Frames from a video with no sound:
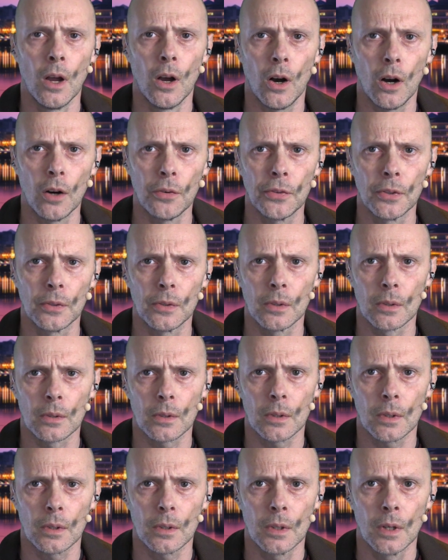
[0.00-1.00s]
often
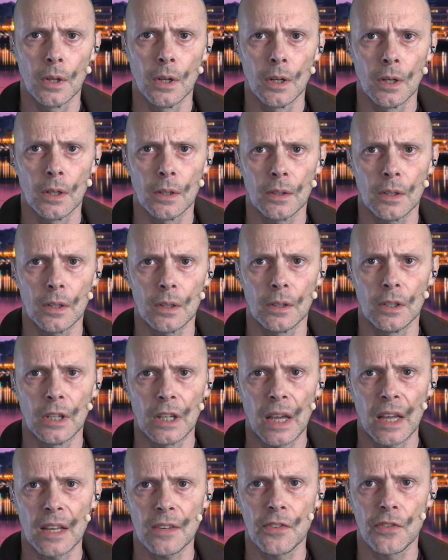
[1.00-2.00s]

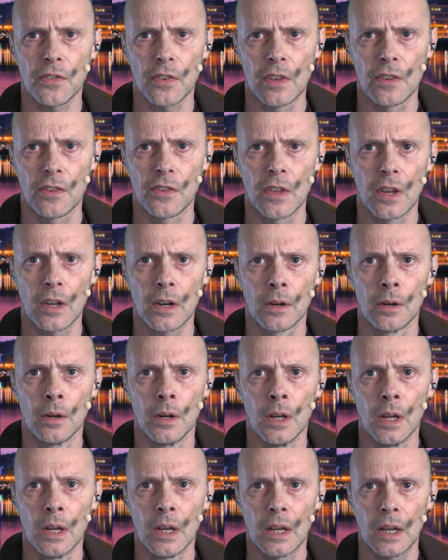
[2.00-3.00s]
the S is there,
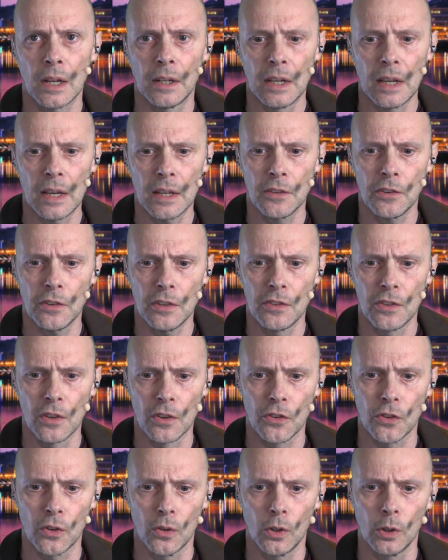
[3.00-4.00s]
and the S is the
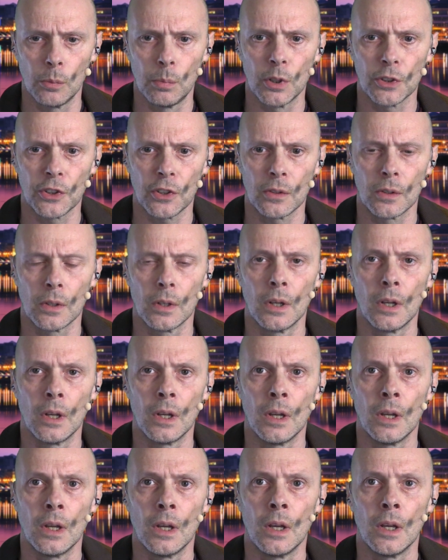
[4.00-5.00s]
solo button.
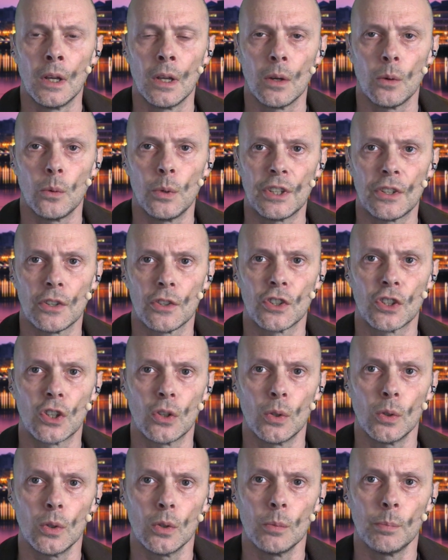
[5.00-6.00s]
With the
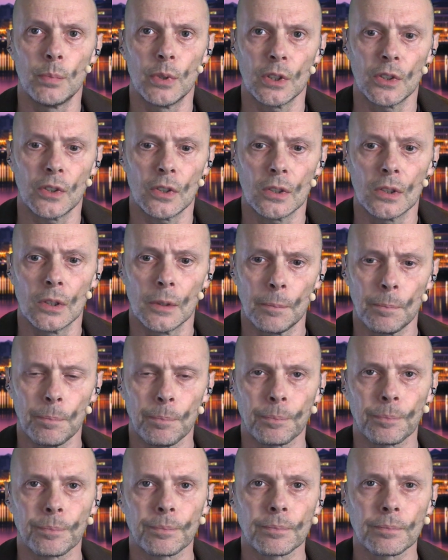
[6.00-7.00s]
solo button,
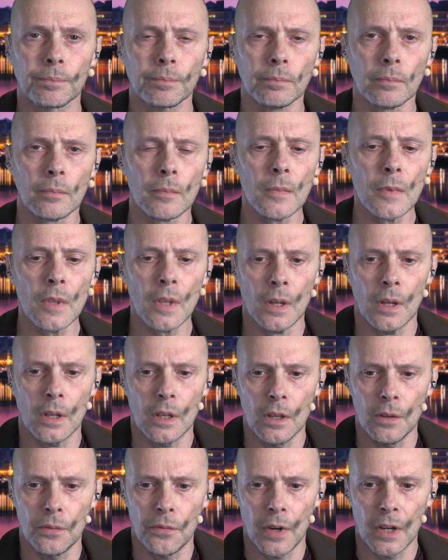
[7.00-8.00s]

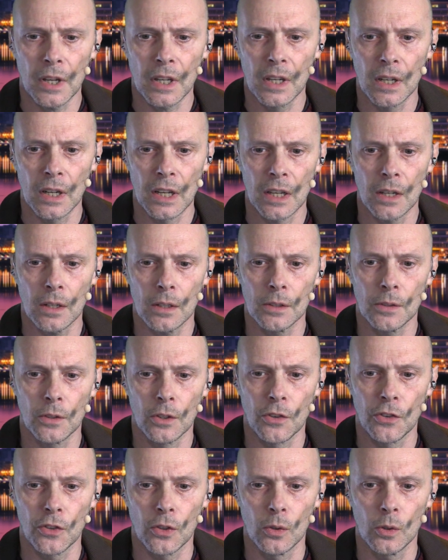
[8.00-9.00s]
if I click on
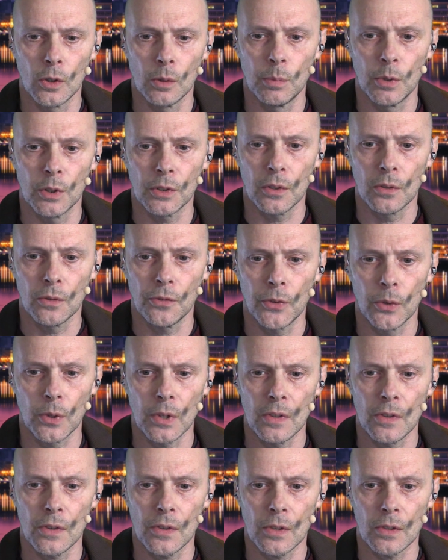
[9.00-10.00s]
the solo button, for
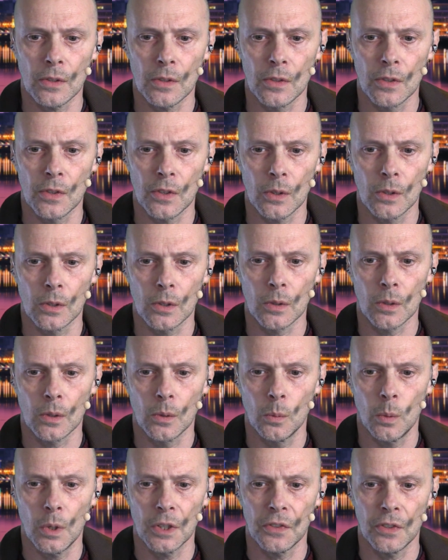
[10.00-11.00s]
instance, on
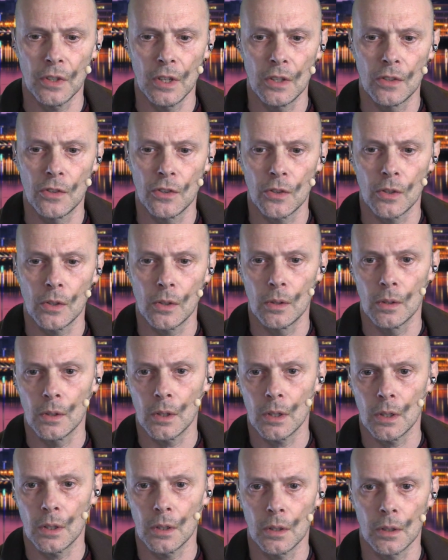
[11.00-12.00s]
what it's
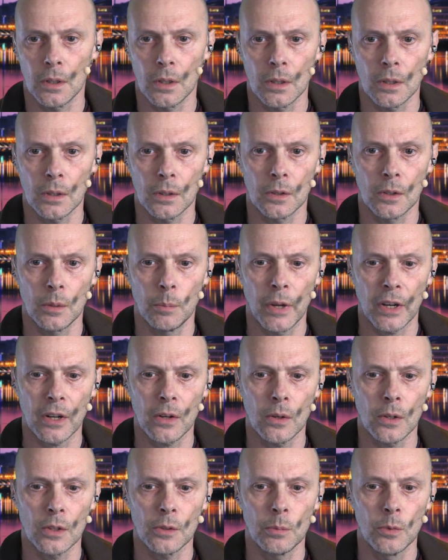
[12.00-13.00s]
the
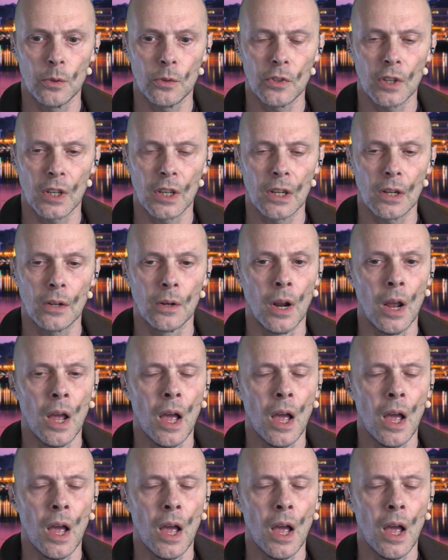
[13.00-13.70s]
background music here,